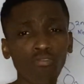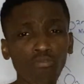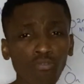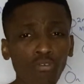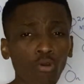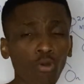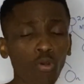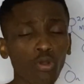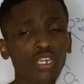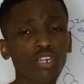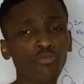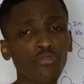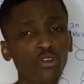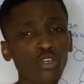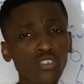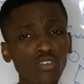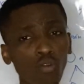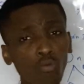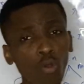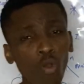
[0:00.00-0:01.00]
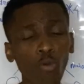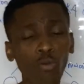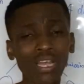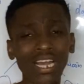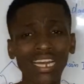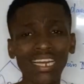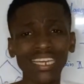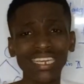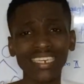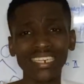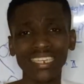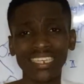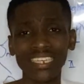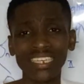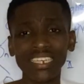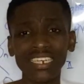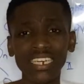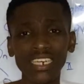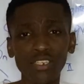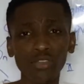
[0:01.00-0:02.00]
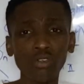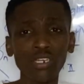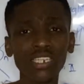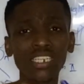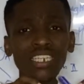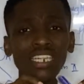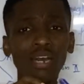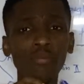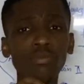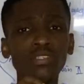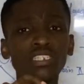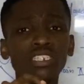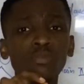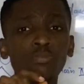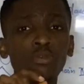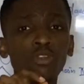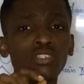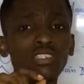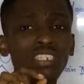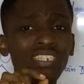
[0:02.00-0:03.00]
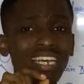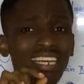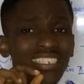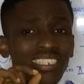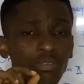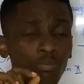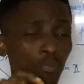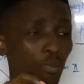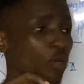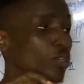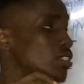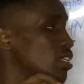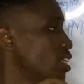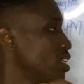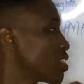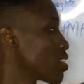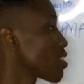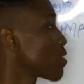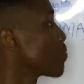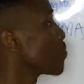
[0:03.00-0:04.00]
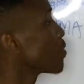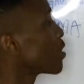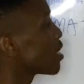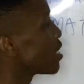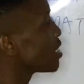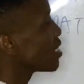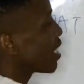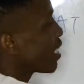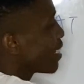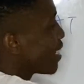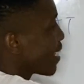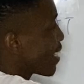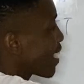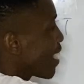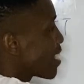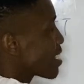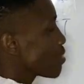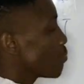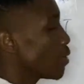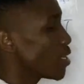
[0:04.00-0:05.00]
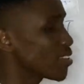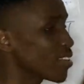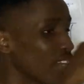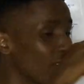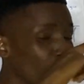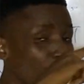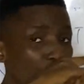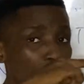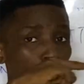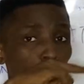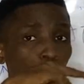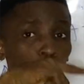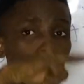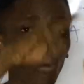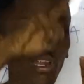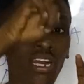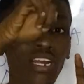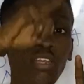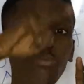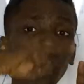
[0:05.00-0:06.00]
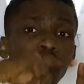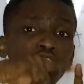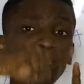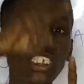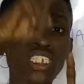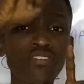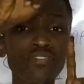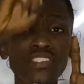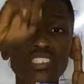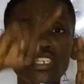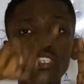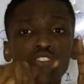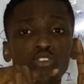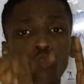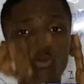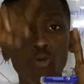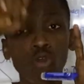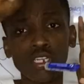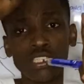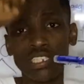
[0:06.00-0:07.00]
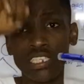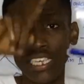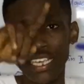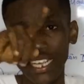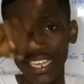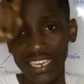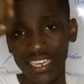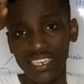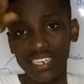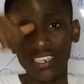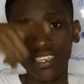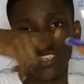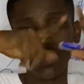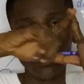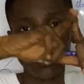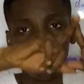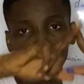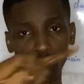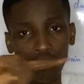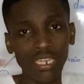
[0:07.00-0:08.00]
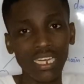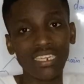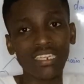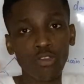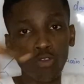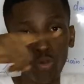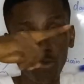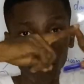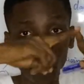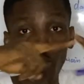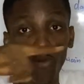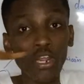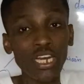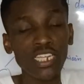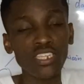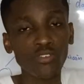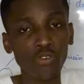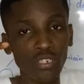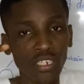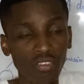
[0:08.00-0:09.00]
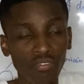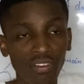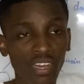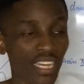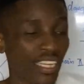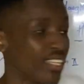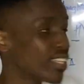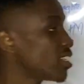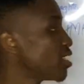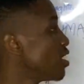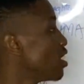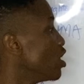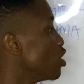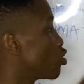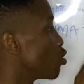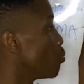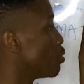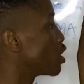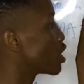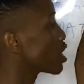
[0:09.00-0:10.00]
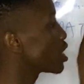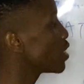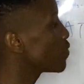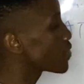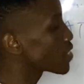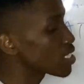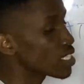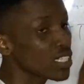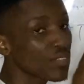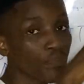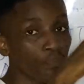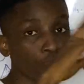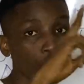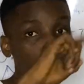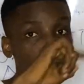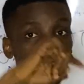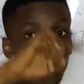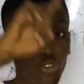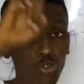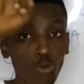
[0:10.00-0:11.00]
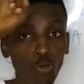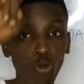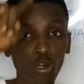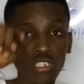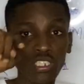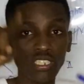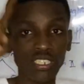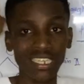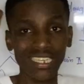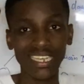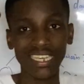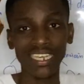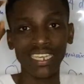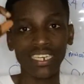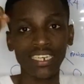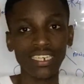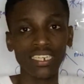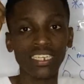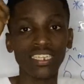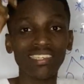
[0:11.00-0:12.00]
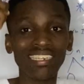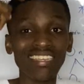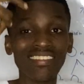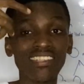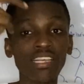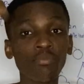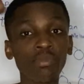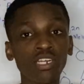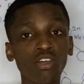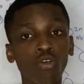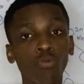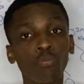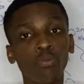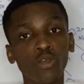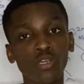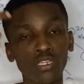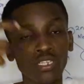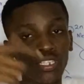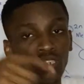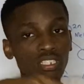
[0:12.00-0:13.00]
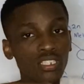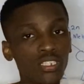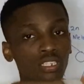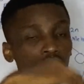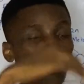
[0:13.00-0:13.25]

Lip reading: for the focus of what we are learning. The only thing that happens in diplotin that is important is that the chiasmata will gradually be shifting towards the end so that it could be ready to divide. It will be shifting towards the end, the terminal point